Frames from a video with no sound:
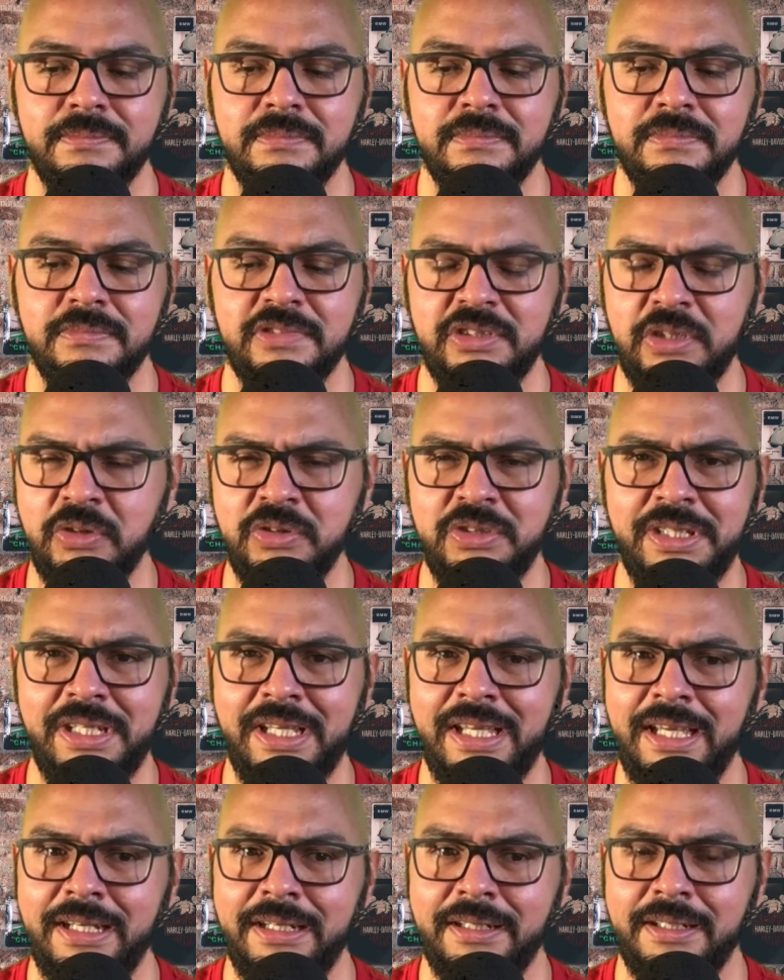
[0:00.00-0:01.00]
Don't you
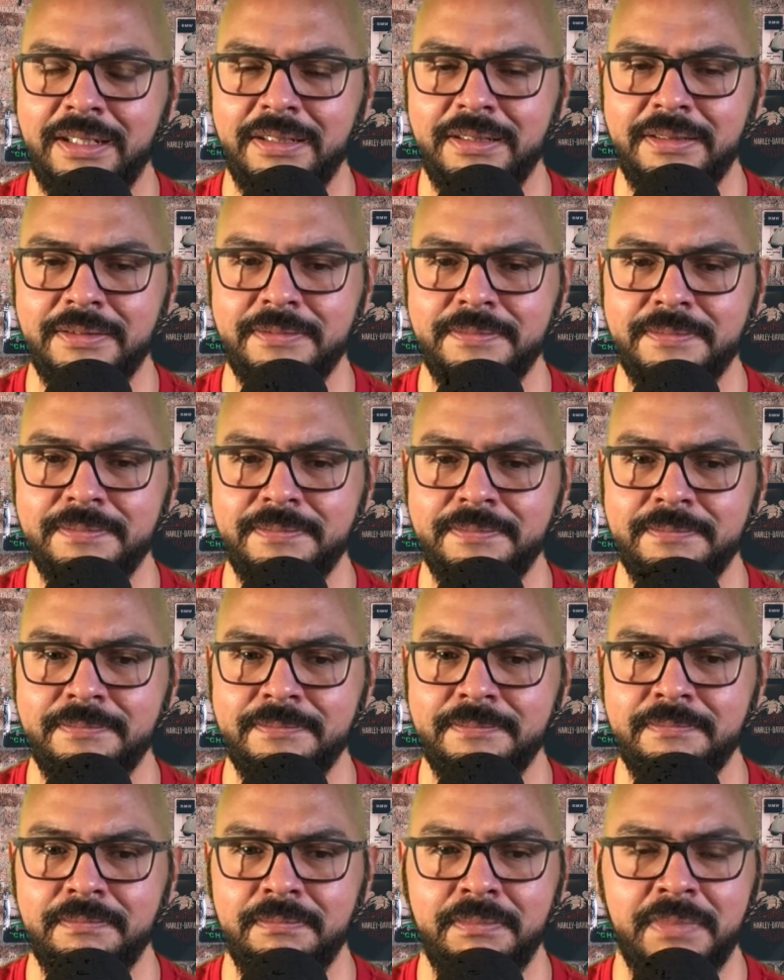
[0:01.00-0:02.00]
get
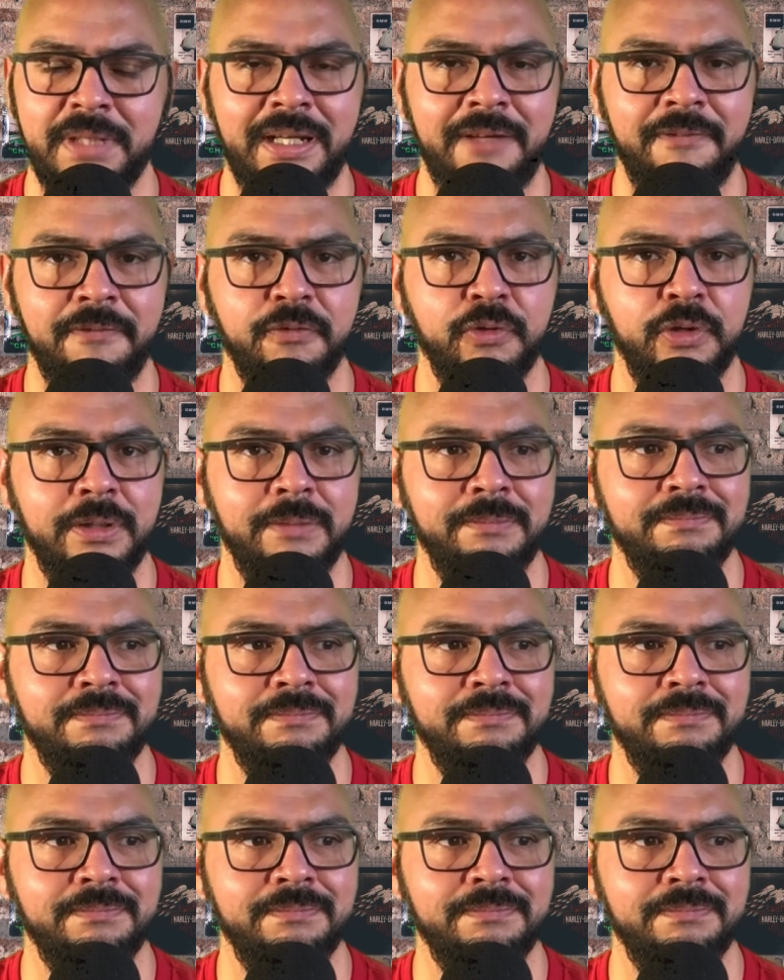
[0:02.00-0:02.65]
money from